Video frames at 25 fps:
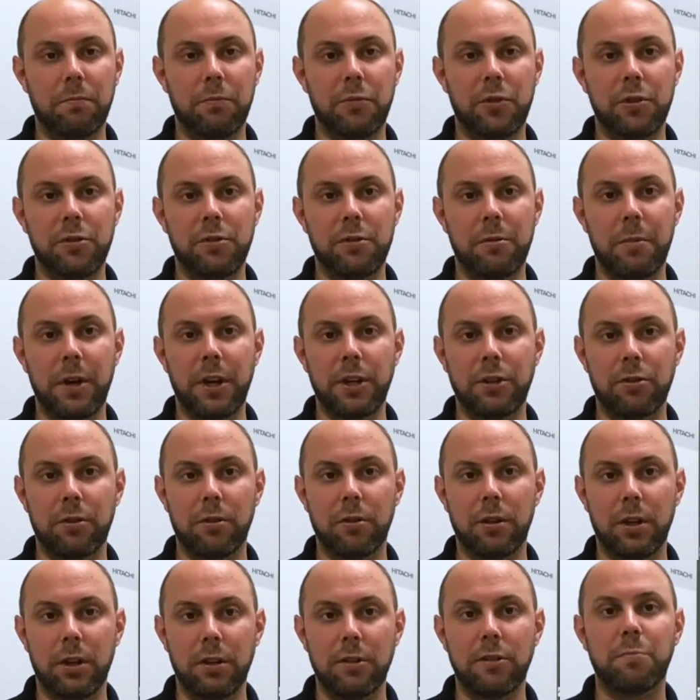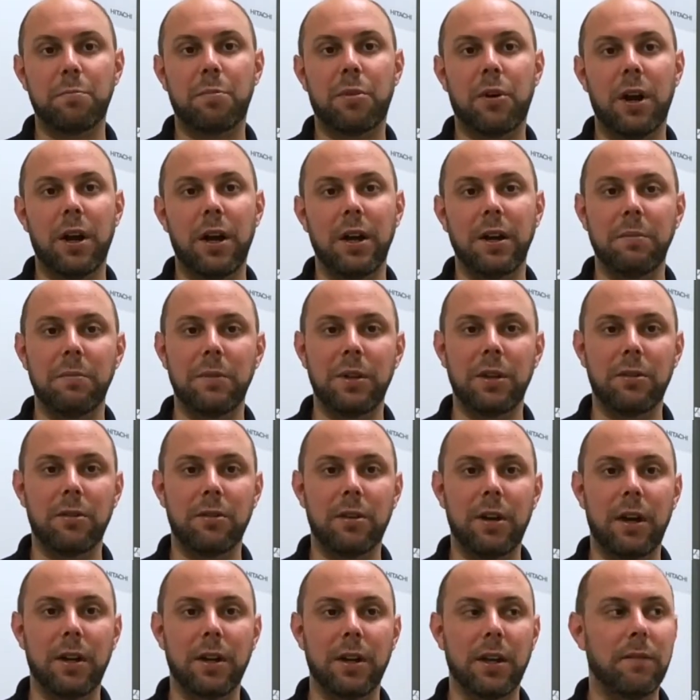just to make sure that it's primed, that they're
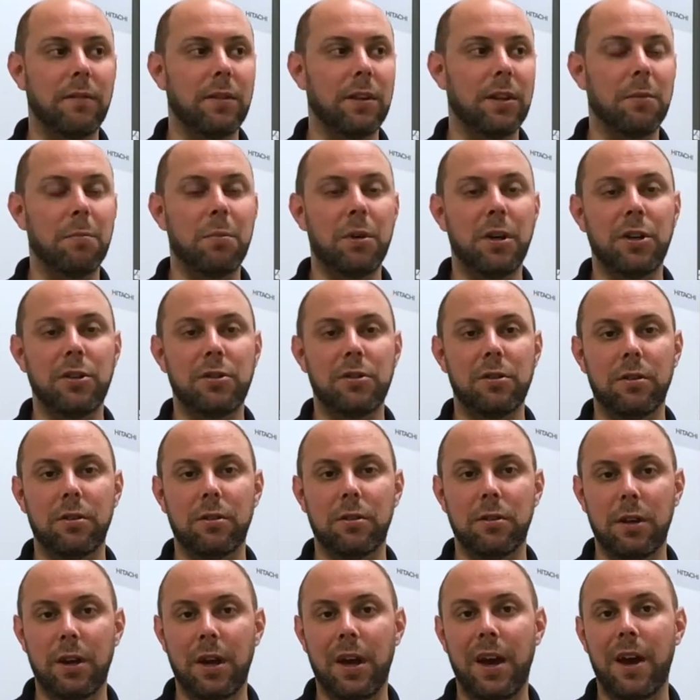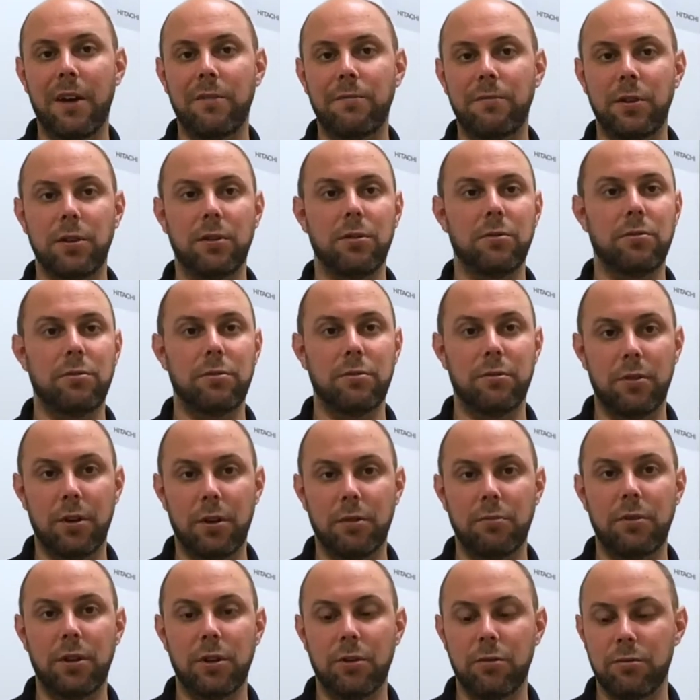not giving the patient a half dose or
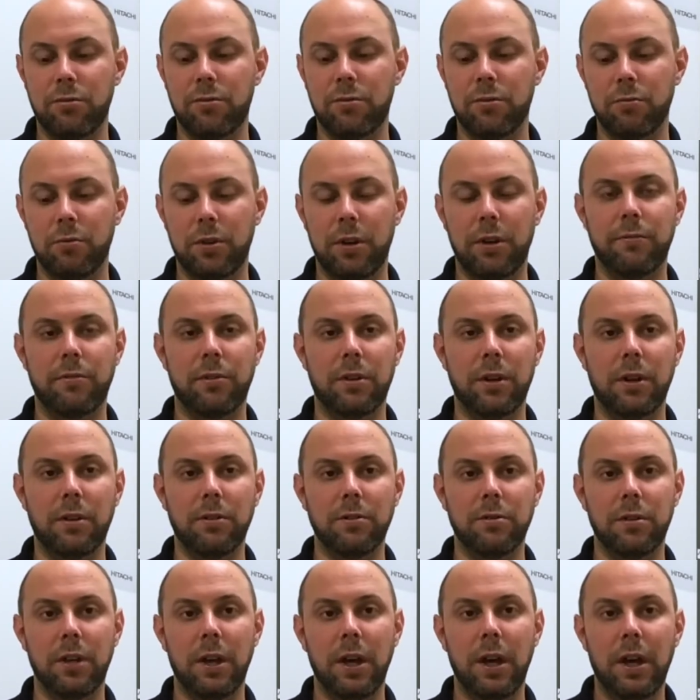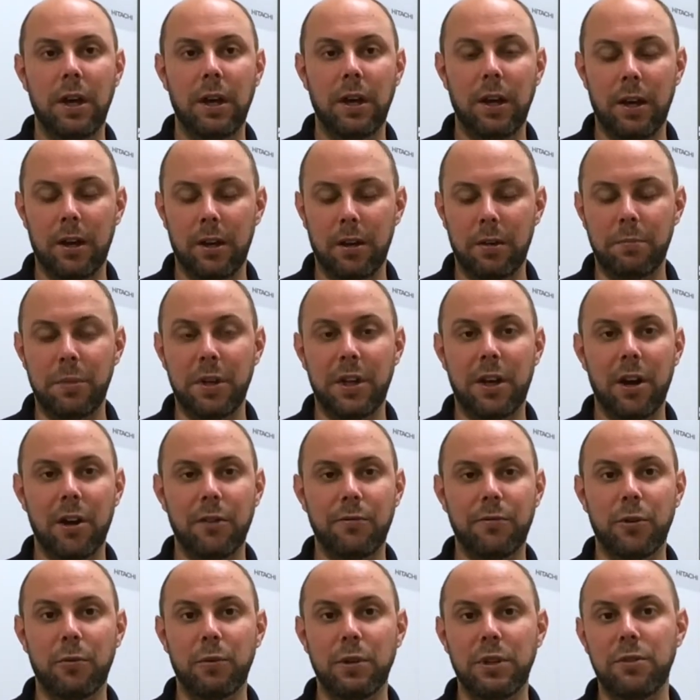no dose or whatever else. Be
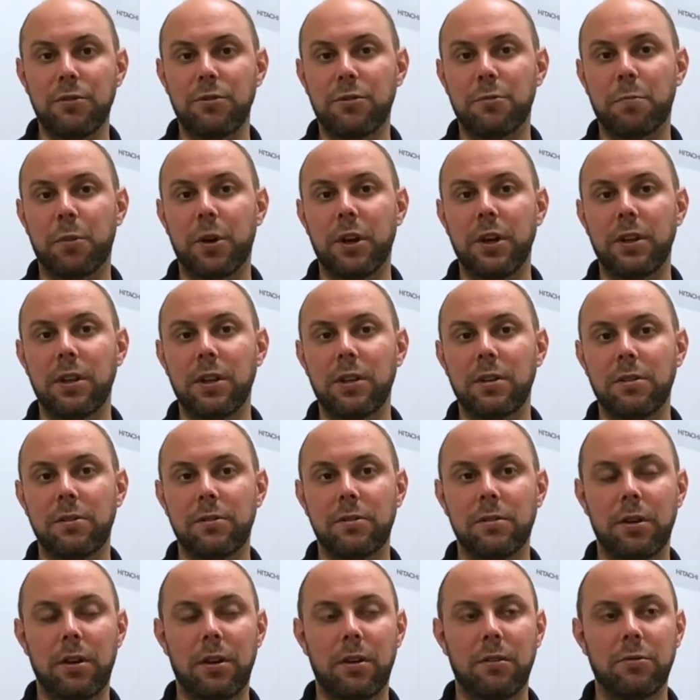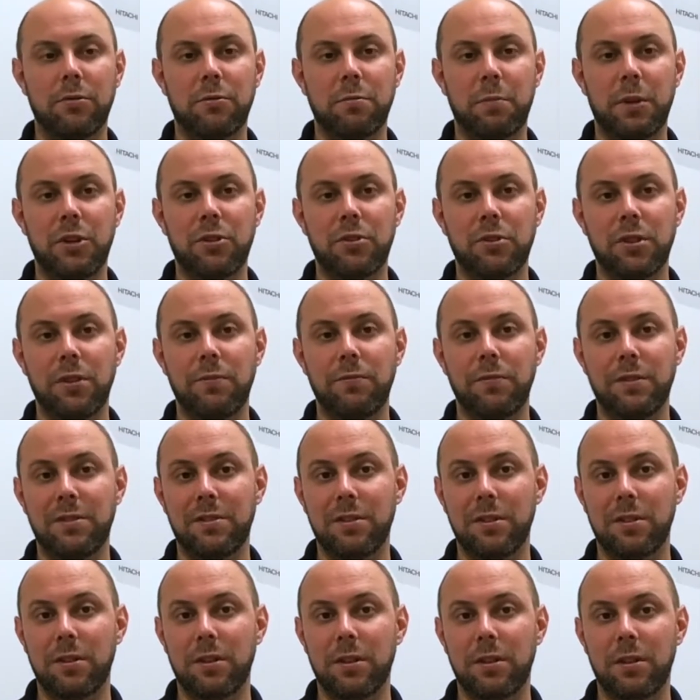careful when you spray this, especially if
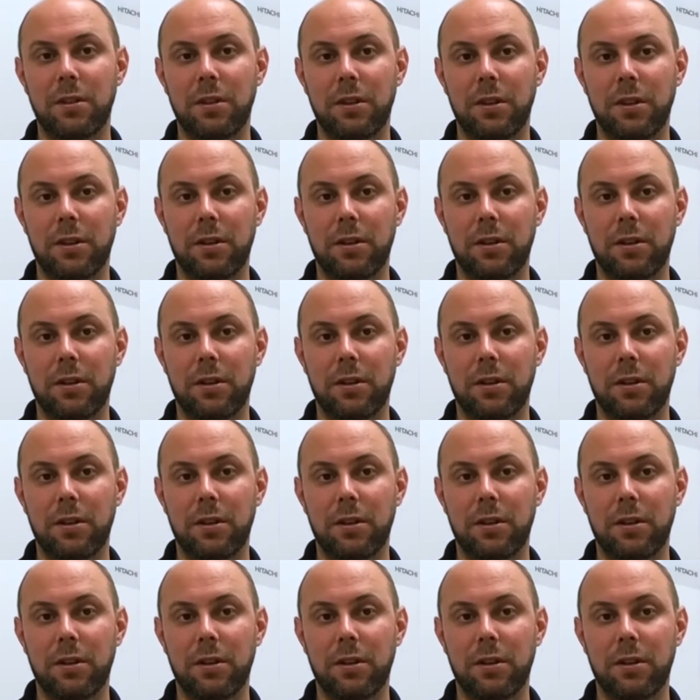it's in